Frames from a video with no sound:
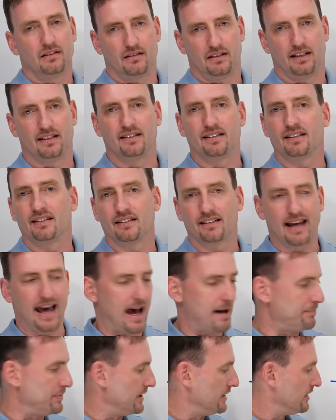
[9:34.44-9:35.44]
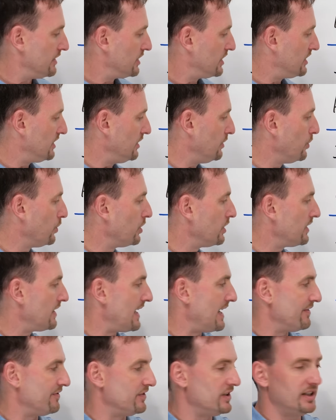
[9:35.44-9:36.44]
It didn't happen. She would
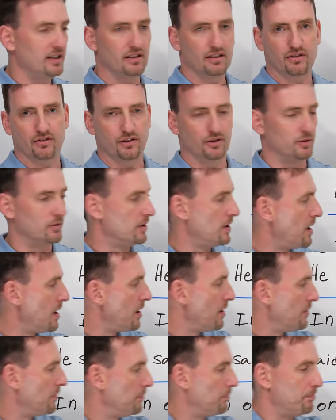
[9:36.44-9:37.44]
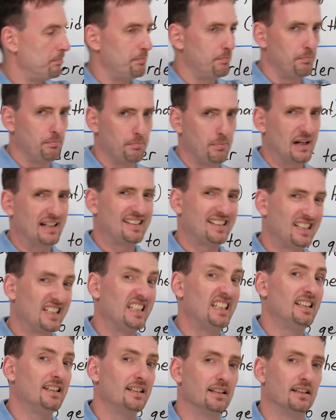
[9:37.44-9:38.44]
have needed to, but
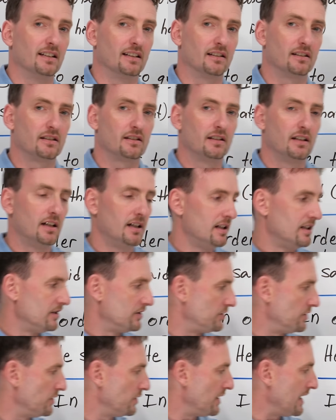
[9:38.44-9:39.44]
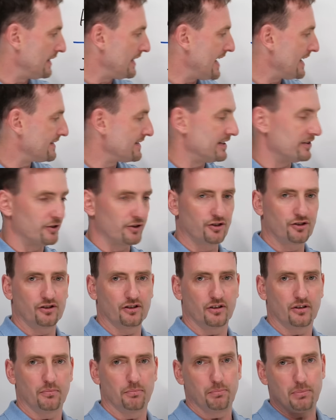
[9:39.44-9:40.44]
she didn't. So that's
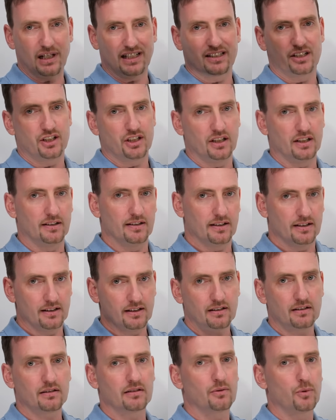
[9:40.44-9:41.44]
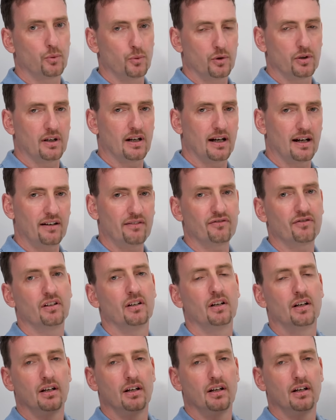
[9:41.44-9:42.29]
understood. But she didn't, would have.